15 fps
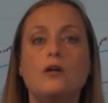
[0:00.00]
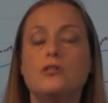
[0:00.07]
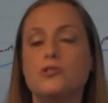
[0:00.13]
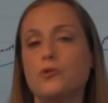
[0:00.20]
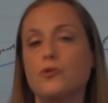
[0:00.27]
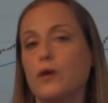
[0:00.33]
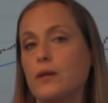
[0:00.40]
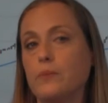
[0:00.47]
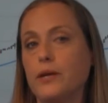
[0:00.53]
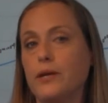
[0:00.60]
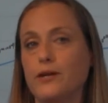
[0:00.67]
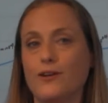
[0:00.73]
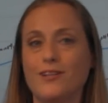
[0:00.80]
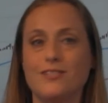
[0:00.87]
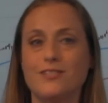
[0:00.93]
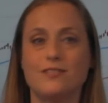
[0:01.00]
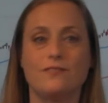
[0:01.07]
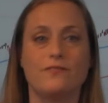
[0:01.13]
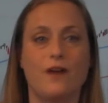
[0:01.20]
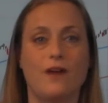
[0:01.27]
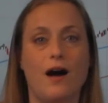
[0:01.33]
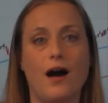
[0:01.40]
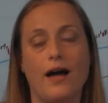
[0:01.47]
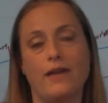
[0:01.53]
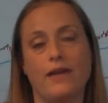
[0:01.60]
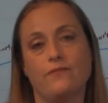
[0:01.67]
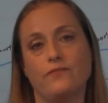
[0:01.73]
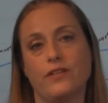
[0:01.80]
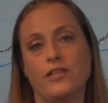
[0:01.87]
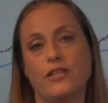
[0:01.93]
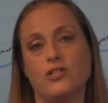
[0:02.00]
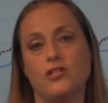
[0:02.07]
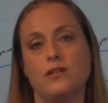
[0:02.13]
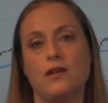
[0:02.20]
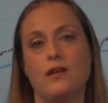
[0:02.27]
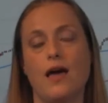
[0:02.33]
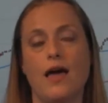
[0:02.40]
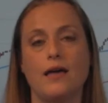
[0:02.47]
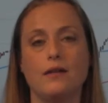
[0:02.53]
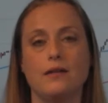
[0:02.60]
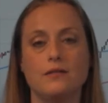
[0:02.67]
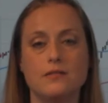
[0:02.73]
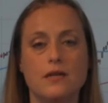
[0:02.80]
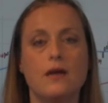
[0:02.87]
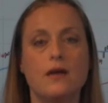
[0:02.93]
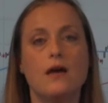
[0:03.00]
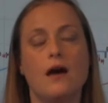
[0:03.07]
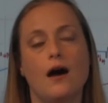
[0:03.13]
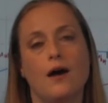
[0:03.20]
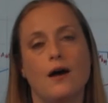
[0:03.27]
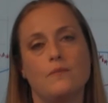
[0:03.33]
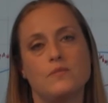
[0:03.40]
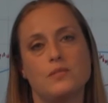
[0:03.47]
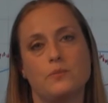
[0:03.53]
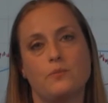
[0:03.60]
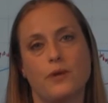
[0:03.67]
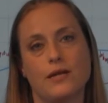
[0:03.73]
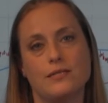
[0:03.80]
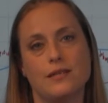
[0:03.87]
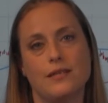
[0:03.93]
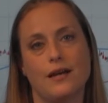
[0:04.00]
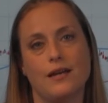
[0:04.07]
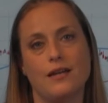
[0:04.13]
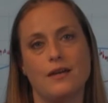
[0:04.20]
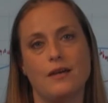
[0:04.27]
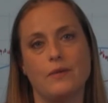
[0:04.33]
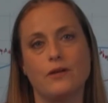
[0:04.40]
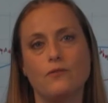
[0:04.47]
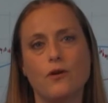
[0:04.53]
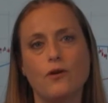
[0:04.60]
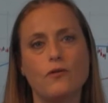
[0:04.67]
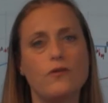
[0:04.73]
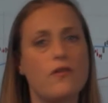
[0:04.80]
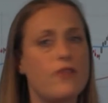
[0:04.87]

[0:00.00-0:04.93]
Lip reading: during periods of high inflation and suppress economic growth.